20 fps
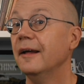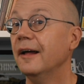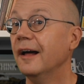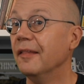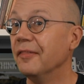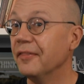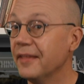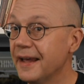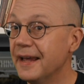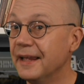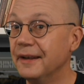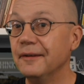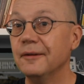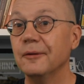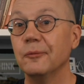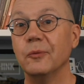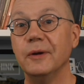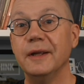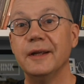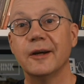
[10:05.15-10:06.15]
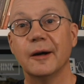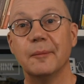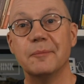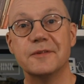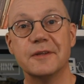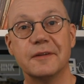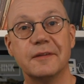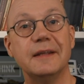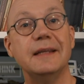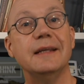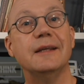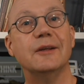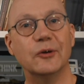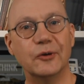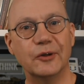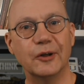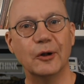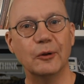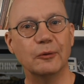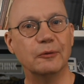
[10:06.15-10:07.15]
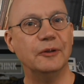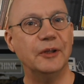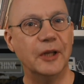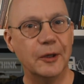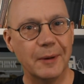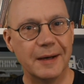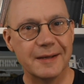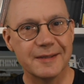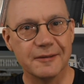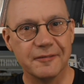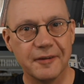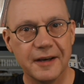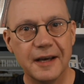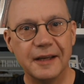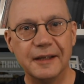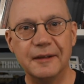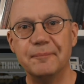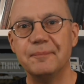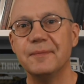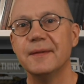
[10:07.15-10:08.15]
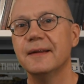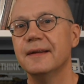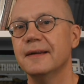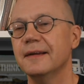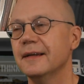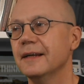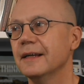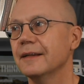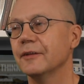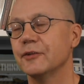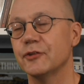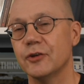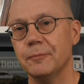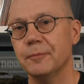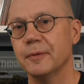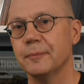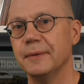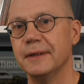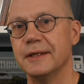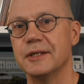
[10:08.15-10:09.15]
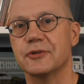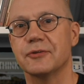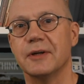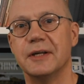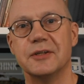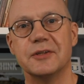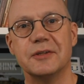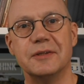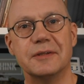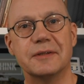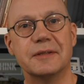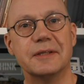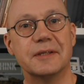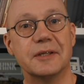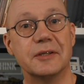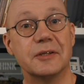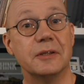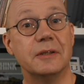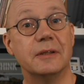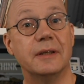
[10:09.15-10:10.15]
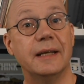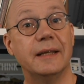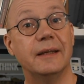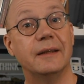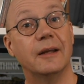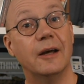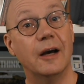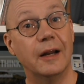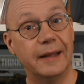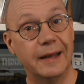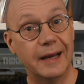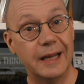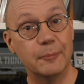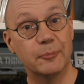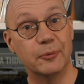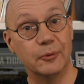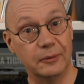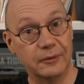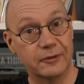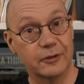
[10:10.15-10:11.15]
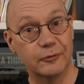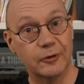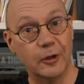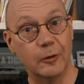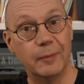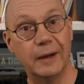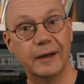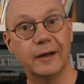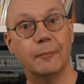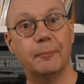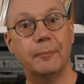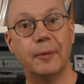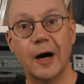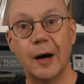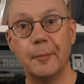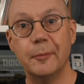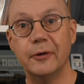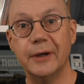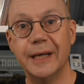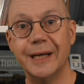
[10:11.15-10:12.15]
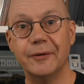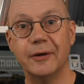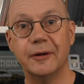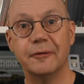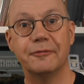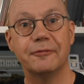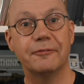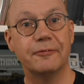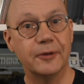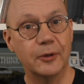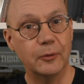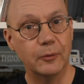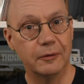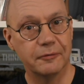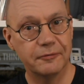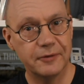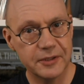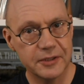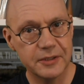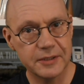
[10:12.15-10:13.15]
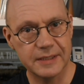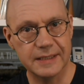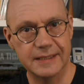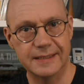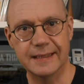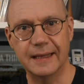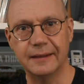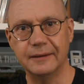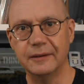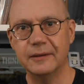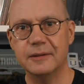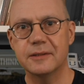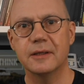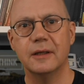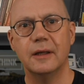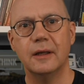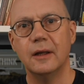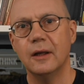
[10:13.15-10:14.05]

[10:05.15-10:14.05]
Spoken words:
And then we come to the good old US of A. The Trump administration's decision in early April to roll back Obama-era fuel efficiency standards,